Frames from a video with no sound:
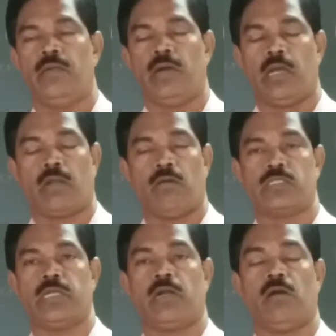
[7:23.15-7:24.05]

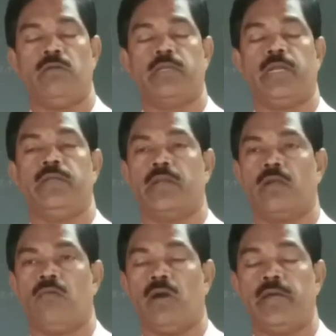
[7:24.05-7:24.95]
Cost accountant
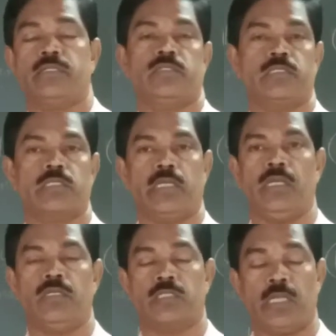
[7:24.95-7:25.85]
requires the
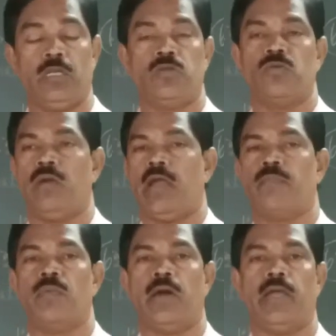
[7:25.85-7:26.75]
skill to
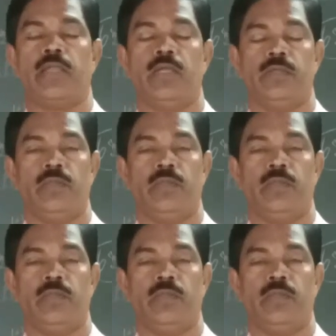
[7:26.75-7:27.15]
apply